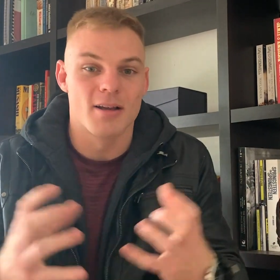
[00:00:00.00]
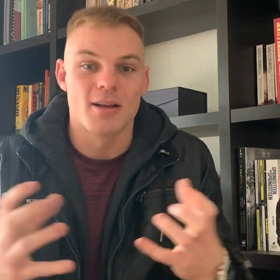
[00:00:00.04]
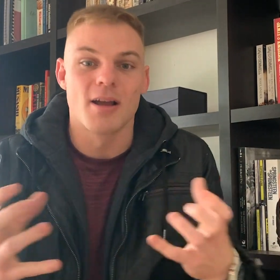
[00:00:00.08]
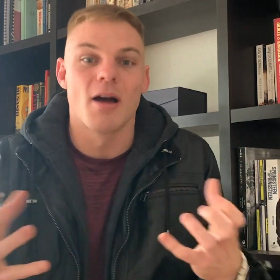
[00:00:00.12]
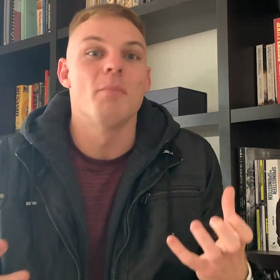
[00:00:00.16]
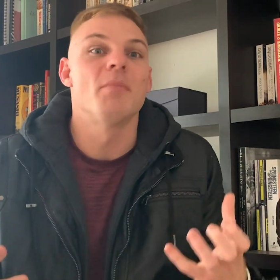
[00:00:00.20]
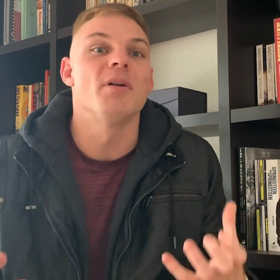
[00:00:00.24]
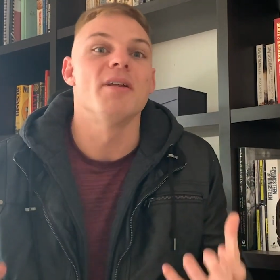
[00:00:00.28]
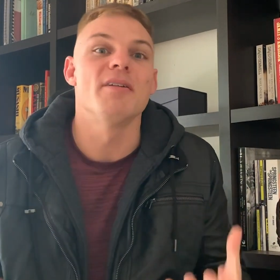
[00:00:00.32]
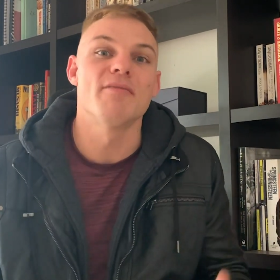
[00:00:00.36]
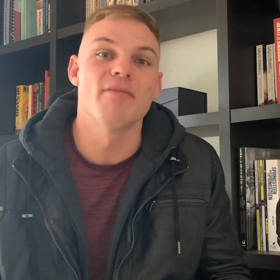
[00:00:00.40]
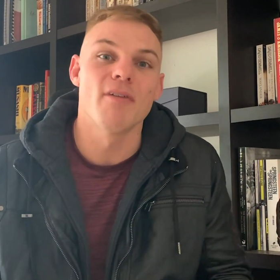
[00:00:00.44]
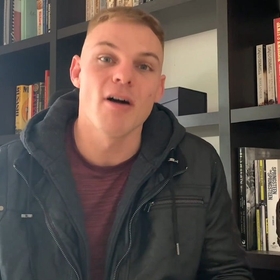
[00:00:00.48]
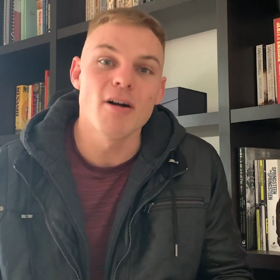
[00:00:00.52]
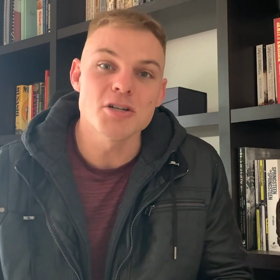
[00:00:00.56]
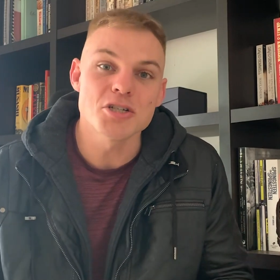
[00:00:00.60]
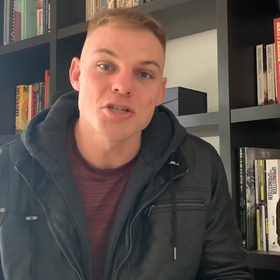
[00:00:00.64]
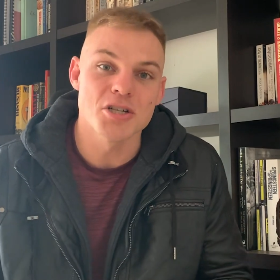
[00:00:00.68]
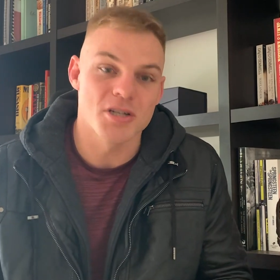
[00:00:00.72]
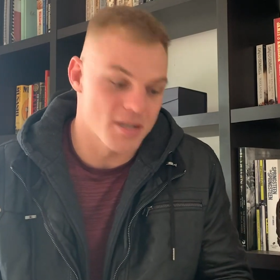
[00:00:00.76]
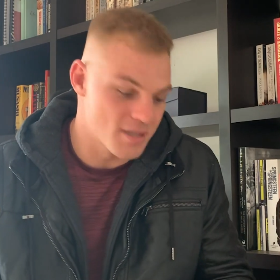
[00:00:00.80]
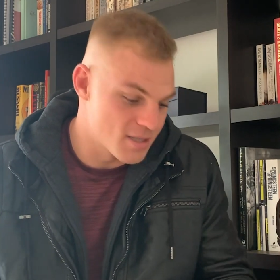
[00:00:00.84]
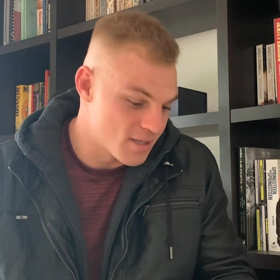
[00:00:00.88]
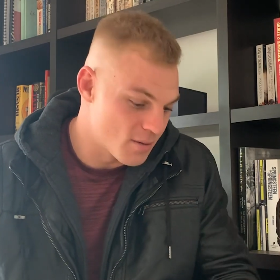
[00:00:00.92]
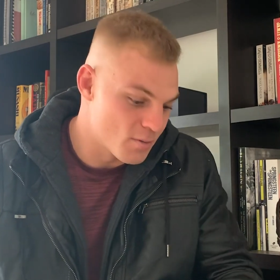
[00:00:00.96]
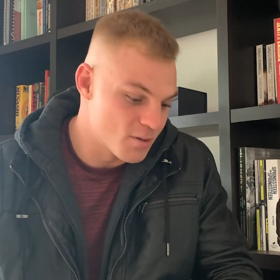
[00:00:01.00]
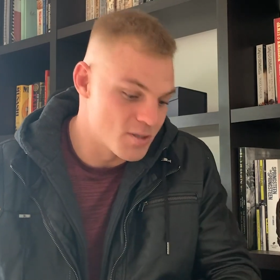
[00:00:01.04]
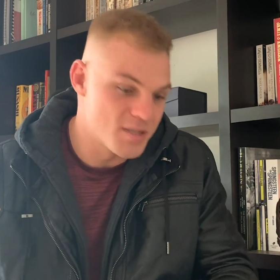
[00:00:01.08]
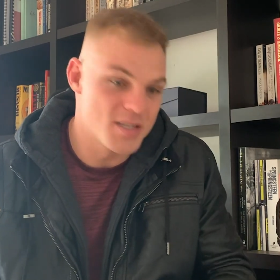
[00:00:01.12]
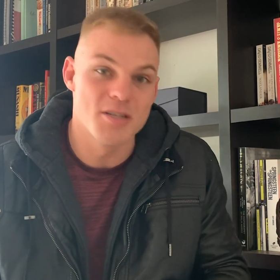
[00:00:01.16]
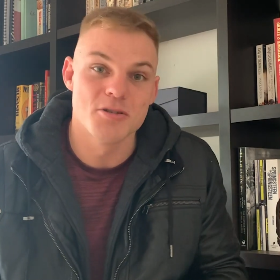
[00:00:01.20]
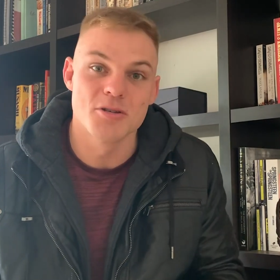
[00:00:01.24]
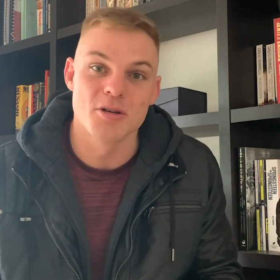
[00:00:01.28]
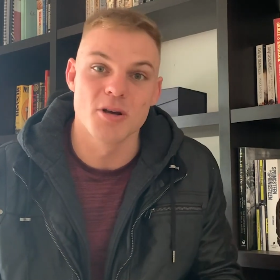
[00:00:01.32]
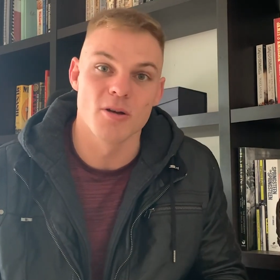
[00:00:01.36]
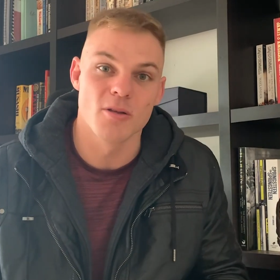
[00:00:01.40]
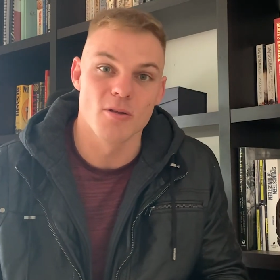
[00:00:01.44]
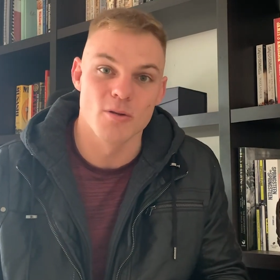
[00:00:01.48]
company function and someone
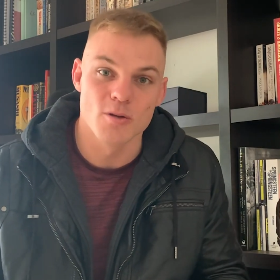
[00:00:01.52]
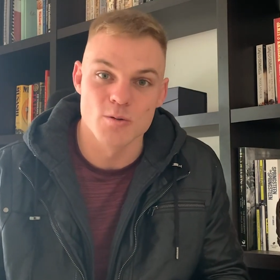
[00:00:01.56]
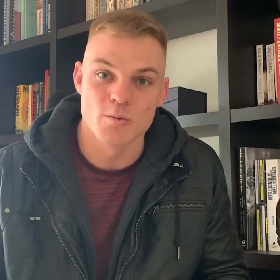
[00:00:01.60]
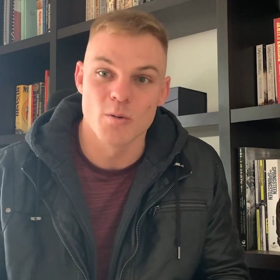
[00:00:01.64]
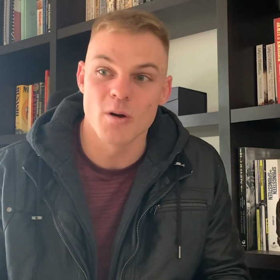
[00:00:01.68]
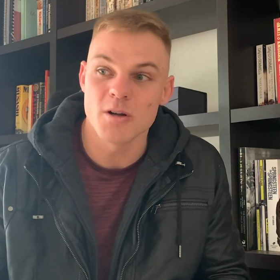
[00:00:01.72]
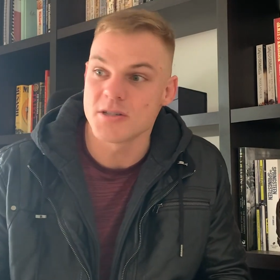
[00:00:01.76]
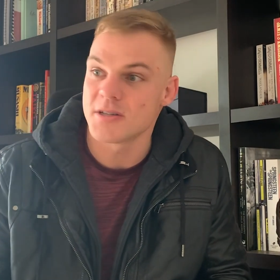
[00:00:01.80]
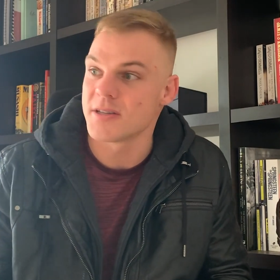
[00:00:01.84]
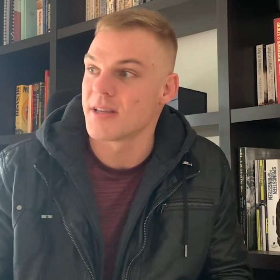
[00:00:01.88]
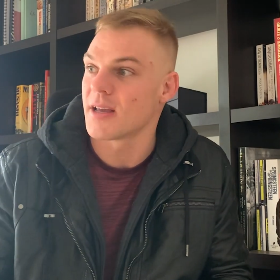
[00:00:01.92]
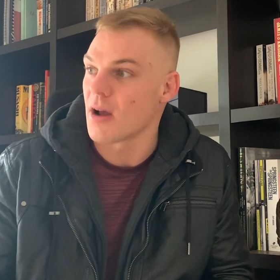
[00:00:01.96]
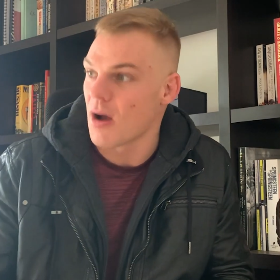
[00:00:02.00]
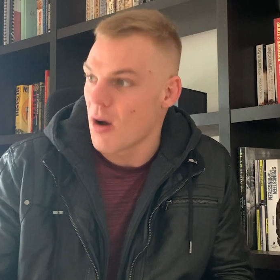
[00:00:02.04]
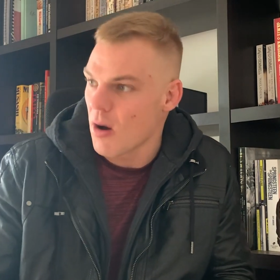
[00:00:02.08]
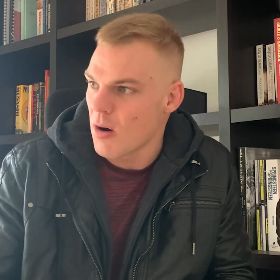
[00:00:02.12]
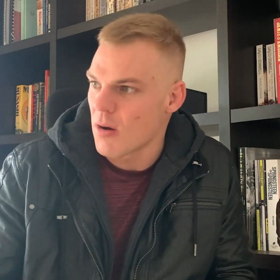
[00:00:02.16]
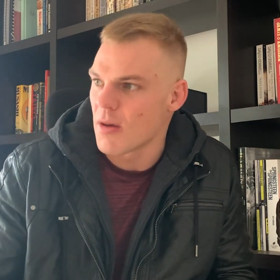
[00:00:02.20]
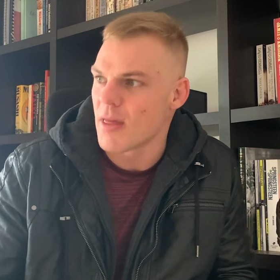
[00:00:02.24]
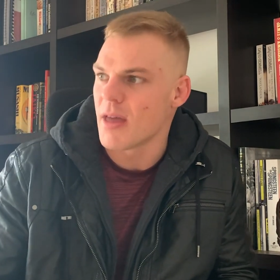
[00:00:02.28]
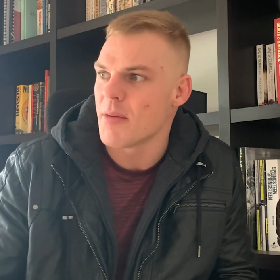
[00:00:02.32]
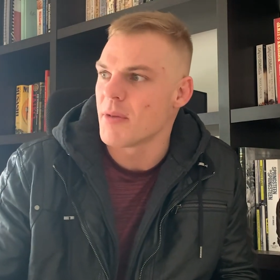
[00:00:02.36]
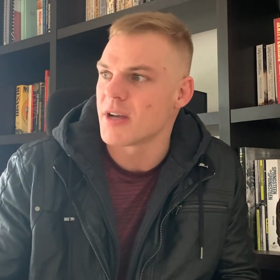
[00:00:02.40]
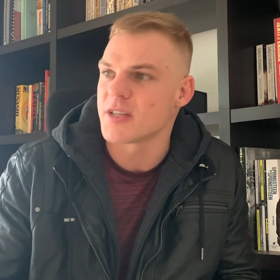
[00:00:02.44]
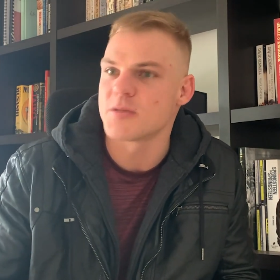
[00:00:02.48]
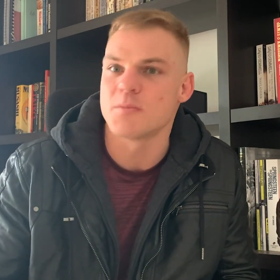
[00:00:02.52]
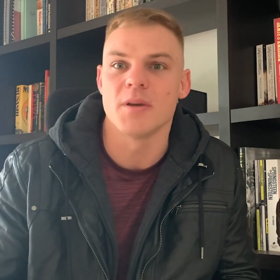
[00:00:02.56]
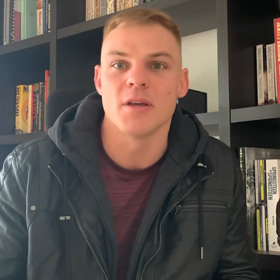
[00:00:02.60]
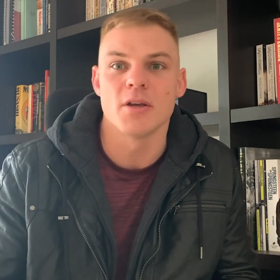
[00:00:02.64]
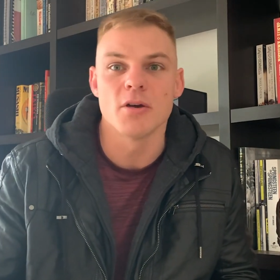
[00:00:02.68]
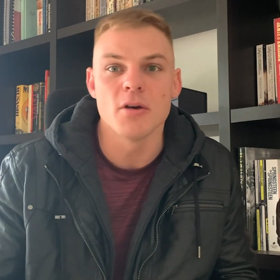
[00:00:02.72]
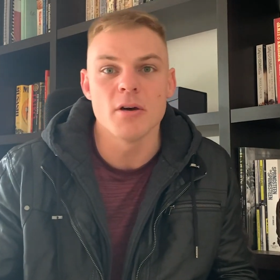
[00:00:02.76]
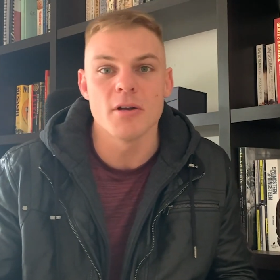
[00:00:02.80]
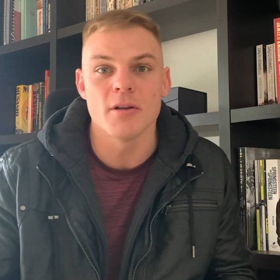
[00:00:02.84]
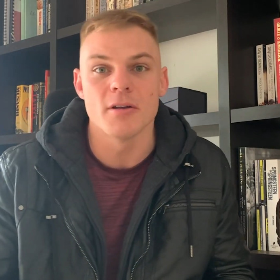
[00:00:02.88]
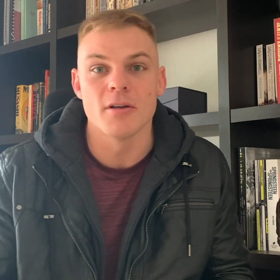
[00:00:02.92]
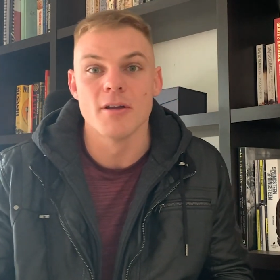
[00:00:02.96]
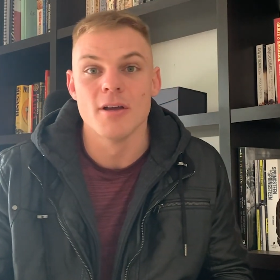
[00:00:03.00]
sees you got those watches, they go, oh, they must be
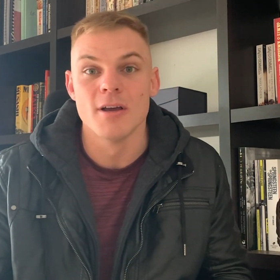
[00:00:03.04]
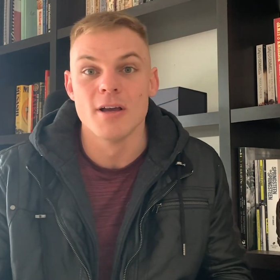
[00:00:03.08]
good.